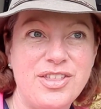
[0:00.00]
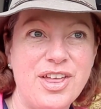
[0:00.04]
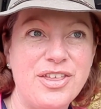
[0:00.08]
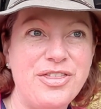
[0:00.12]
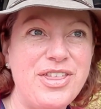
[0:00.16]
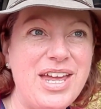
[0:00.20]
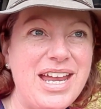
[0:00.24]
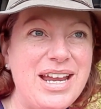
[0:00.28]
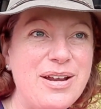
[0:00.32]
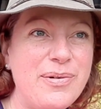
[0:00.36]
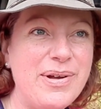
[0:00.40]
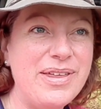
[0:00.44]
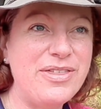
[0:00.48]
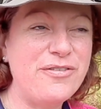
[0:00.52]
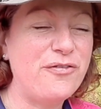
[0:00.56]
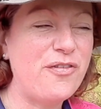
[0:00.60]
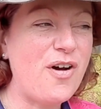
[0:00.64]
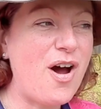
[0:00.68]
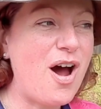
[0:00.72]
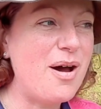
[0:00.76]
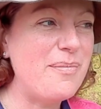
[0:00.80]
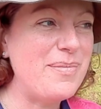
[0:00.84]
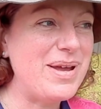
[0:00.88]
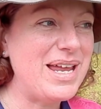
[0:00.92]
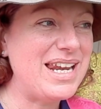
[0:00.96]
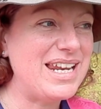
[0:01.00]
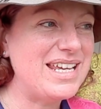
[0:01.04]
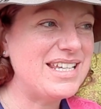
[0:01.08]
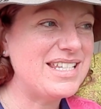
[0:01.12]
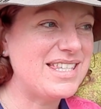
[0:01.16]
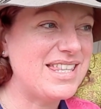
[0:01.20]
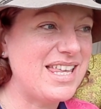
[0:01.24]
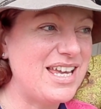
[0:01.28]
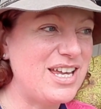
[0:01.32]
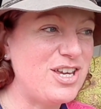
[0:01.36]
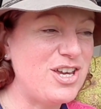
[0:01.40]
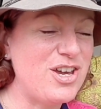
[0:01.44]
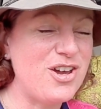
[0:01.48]
the thing with farming
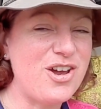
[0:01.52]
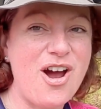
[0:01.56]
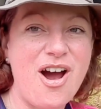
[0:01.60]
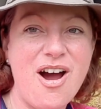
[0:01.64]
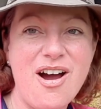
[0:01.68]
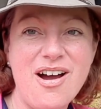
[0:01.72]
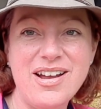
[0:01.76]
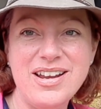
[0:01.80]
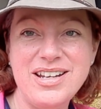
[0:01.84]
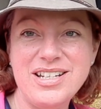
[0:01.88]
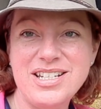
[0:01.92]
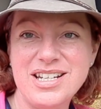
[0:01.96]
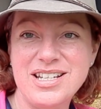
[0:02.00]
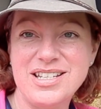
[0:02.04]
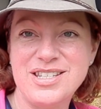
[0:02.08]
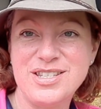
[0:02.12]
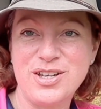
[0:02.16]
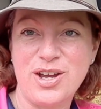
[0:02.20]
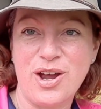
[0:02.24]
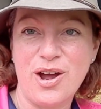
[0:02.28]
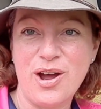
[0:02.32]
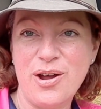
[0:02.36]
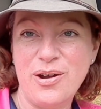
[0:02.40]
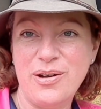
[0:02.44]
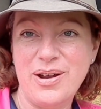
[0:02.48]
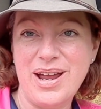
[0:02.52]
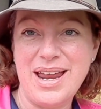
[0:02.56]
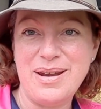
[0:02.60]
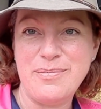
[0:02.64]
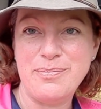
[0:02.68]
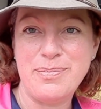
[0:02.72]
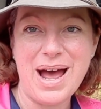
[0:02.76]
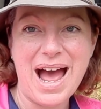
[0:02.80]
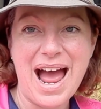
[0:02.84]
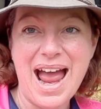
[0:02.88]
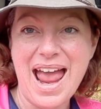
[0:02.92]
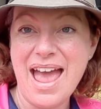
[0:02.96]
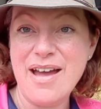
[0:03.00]
is that you can't just go
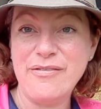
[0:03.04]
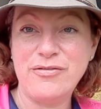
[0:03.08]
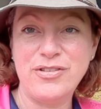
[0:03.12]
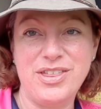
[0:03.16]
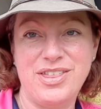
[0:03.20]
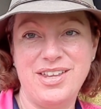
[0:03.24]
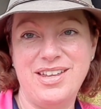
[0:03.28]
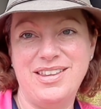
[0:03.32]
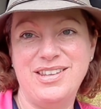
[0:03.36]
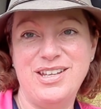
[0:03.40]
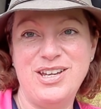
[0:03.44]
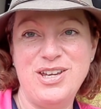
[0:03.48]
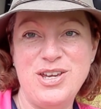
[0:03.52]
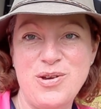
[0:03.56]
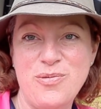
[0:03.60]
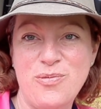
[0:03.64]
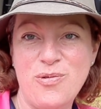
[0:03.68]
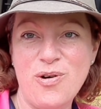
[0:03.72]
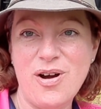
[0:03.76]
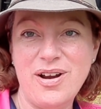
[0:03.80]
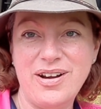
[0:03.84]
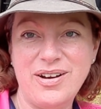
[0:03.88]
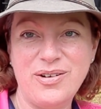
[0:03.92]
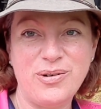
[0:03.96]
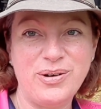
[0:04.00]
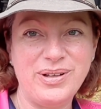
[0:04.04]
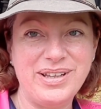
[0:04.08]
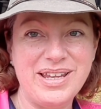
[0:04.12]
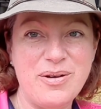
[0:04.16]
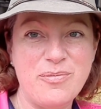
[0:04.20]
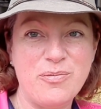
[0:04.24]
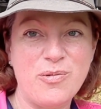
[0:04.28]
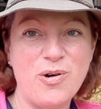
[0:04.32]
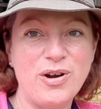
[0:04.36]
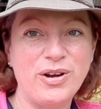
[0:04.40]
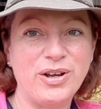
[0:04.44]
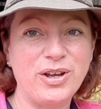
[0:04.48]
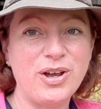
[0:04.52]
and buy everything that you want all
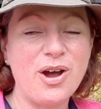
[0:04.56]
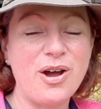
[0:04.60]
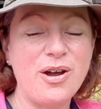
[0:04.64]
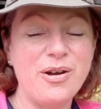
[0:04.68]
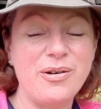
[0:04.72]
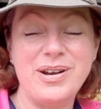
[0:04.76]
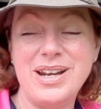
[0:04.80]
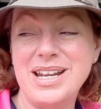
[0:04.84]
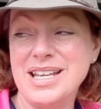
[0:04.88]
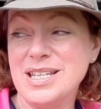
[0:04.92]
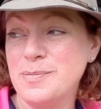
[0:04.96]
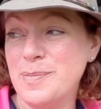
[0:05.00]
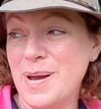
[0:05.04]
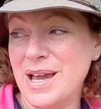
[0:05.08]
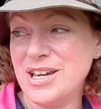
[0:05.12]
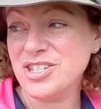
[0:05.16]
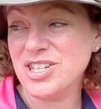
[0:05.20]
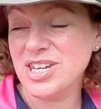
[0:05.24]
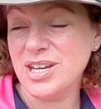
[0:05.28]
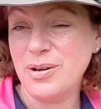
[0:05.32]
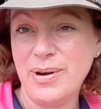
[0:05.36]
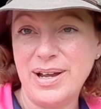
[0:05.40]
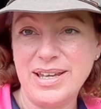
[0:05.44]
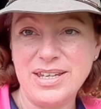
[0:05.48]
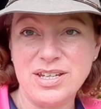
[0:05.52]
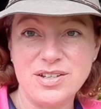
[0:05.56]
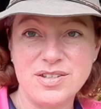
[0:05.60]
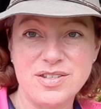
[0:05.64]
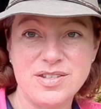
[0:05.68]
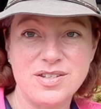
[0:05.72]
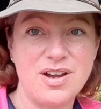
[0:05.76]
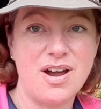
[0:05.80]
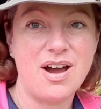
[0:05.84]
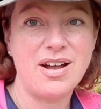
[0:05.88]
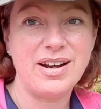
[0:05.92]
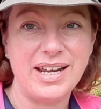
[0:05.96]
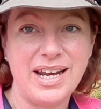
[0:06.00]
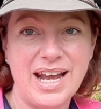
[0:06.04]
in one go, and especially when you're
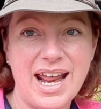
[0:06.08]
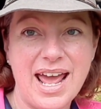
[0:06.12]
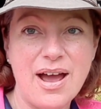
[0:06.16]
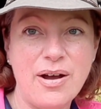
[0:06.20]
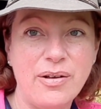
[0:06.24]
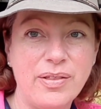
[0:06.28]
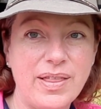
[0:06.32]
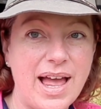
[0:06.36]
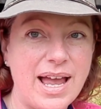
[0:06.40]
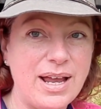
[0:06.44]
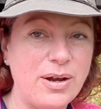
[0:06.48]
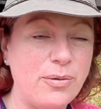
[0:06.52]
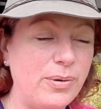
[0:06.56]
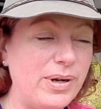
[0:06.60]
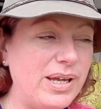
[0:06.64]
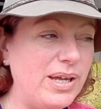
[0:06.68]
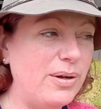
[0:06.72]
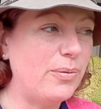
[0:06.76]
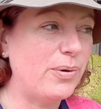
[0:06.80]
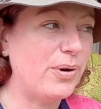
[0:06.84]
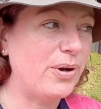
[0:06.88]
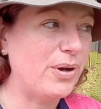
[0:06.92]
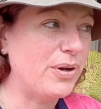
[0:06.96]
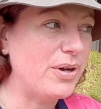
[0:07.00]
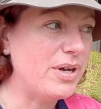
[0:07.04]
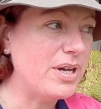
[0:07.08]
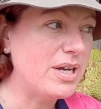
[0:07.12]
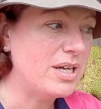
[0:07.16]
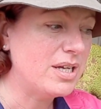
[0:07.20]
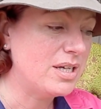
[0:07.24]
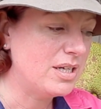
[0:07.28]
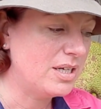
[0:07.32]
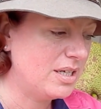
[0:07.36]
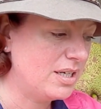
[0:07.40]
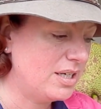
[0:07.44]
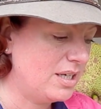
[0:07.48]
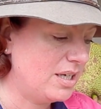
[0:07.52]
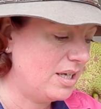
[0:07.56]
starting out like we were.
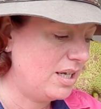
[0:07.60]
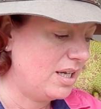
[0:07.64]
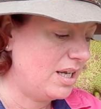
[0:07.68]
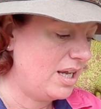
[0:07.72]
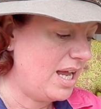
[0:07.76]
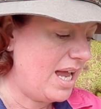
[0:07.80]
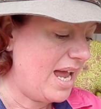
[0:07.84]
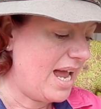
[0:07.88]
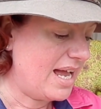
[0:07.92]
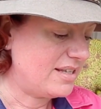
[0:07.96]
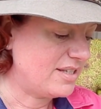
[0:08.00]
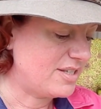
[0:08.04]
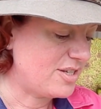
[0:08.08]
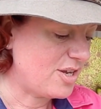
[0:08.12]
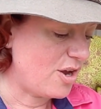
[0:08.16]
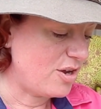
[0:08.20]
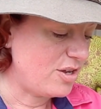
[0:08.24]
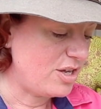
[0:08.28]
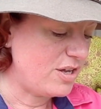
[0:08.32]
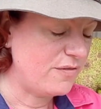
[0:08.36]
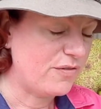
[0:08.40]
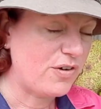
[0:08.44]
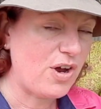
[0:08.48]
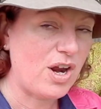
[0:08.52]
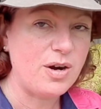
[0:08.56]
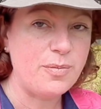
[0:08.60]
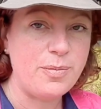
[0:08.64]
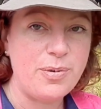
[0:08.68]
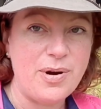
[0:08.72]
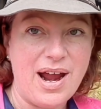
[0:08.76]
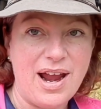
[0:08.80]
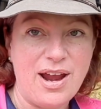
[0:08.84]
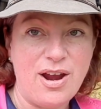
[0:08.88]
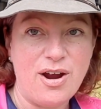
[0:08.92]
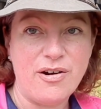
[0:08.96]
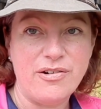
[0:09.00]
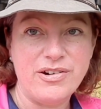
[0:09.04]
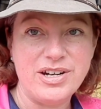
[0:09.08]
And so you've got to
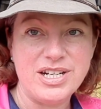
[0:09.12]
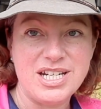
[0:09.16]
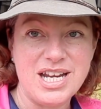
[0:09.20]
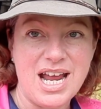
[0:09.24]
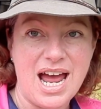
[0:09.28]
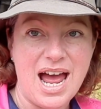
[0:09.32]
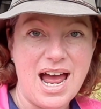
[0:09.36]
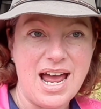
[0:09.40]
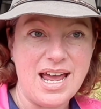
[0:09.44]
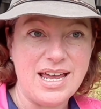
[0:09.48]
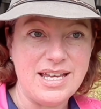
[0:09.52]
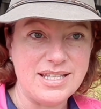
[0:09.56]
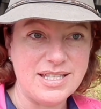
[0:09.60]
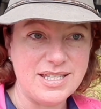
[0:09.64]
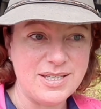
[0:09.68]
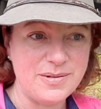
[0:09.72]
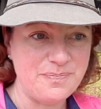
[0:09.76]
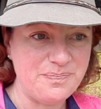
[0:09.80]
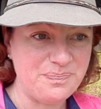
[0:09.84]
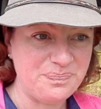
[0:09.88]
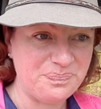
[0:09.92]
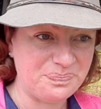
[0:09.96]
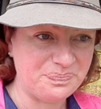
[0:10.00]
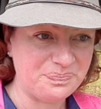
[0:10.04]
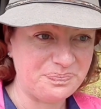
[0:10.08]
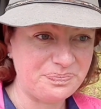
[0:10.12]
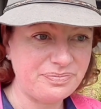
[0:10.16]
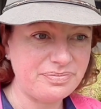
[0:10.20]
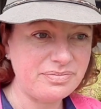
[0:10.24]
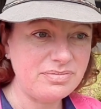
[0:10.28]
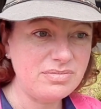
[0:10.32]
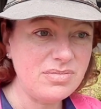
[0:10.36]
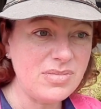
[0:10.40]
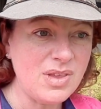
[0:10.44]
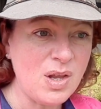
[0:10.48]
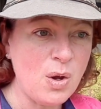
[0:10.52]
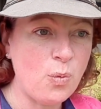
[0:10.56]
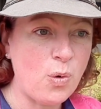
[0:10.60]
prioritize
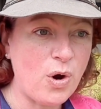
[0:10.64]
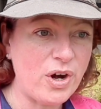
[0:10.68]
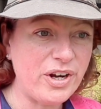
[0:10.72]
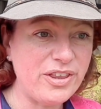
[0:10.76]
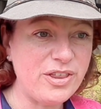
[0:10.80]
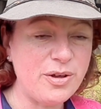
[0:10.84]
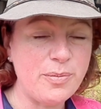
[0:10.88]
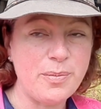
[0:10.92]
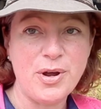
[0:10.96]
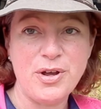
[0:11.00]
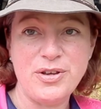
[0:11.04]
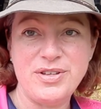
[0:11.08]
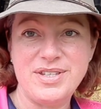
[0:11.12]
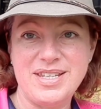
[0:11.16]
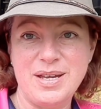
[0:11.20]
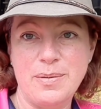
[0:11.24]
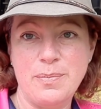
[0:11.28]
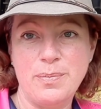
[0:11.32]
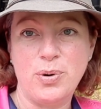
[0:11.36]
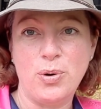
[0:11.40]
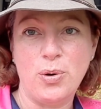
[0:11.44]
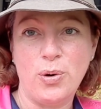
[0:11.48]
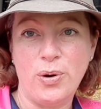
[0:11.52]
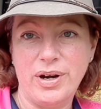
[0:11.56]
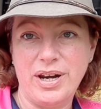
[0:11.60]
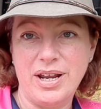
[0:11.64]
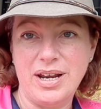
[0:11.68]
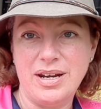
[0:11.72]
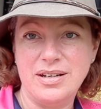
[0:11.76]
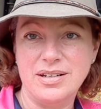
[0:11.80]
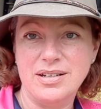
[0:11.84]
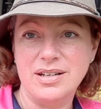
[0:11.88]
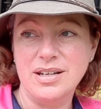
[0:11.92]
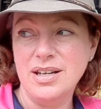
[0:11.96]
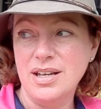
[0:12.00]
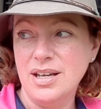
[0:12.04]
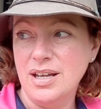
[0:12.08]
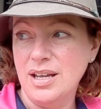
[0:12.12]
what are the most
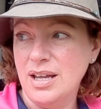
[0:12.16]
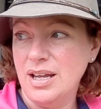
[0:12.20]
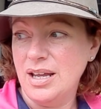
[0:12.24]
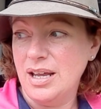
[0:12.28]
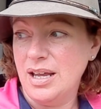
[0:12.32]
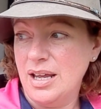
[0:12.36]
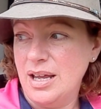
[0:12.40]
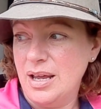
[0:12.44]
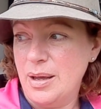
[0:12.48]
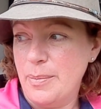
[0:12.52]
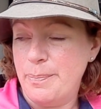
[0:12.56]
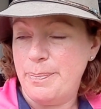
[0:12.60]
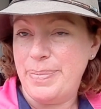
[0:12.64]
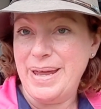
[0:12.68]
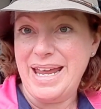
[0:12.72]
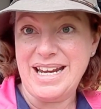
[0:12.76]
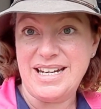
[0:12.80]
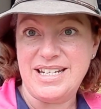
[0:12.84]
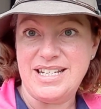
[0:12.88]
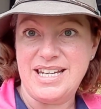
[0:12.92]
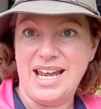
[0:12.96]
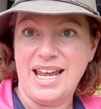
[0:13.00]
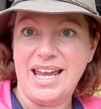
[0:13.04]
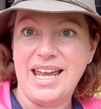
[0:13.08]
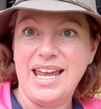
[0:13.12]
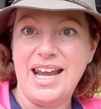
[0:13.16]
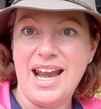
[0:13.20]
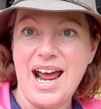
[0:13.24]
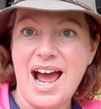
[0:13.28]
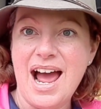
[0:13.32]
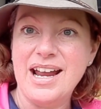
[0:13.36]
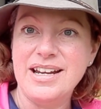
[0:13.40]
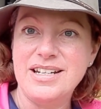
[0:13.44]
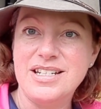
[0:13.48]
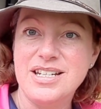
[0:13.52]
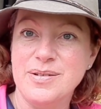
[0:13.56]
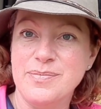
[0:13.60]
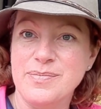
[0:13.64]
important big ticket
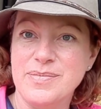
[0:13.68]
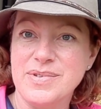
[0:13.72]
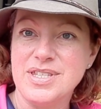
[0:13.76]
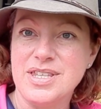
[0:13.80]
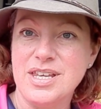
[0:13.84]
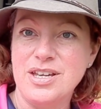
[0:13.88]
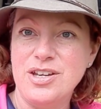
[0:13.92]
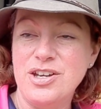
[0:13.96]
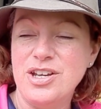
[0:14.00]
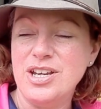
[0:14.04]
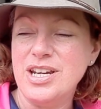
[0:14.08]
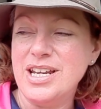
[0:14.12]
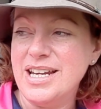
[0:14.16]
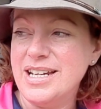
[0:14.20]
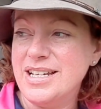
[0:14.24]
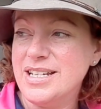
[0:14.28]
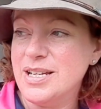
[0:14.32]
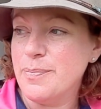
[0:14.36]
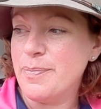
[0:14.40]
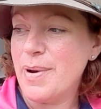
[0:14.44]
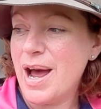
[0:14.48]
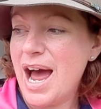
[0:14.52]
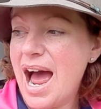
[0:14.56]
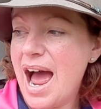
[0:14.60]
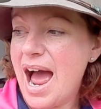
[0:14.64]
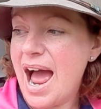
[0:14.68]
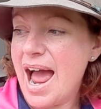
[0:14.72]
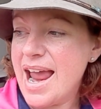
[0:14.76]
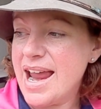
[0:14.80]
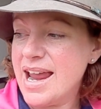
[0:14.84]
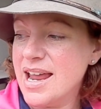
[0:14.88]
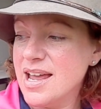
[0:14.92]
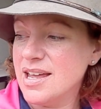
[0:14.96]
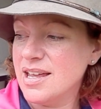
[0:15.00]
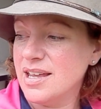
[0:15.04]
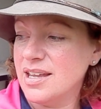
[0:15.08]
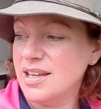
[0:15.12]
items that you need to buy,